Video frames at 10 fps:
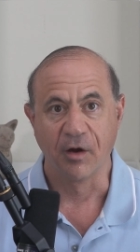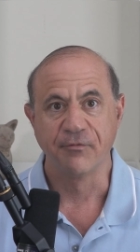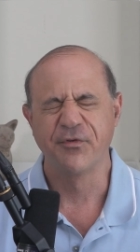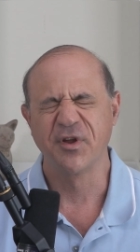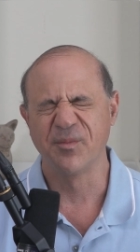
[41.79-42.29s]

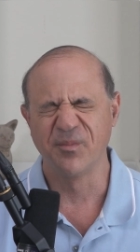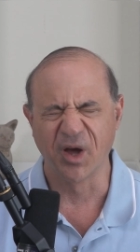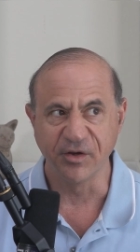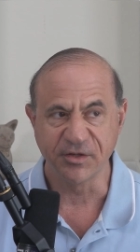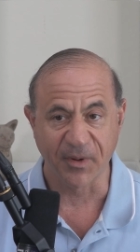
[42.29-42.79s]
for the
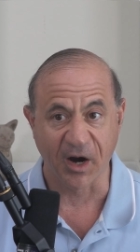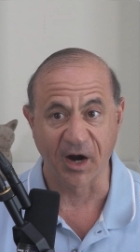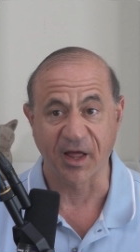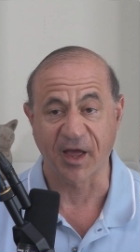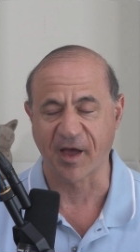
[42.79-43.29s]
most
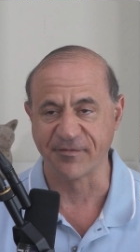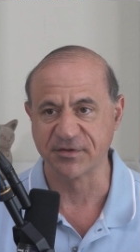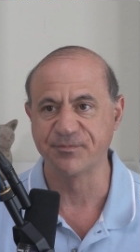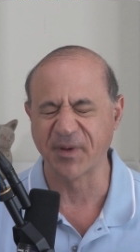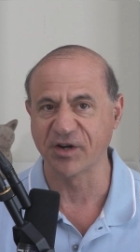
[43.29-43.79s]
part, have
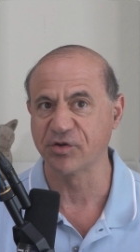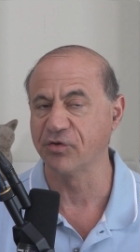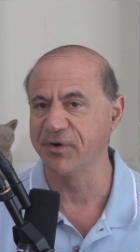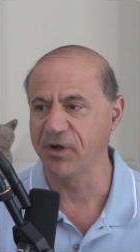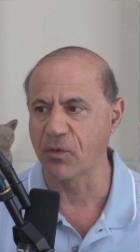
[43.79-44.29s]
special
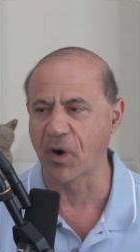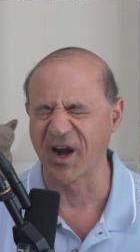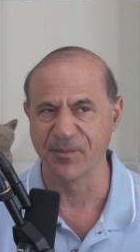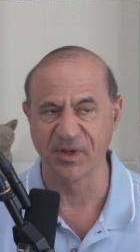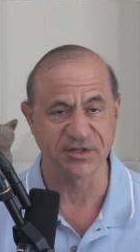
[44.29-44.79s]

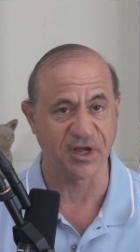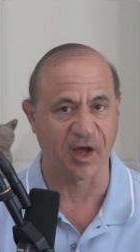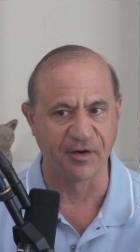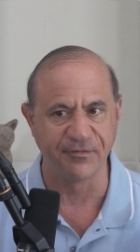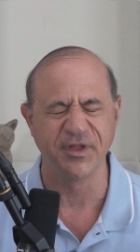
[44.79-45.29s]
requirements
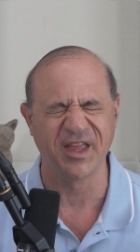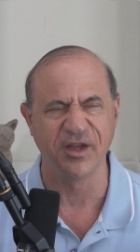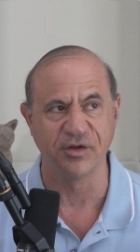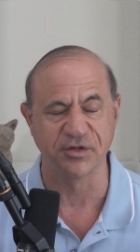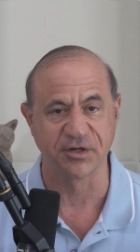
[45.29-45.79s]
of the
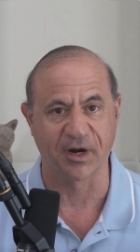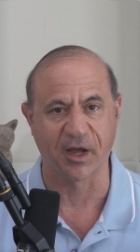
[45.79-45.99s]
user.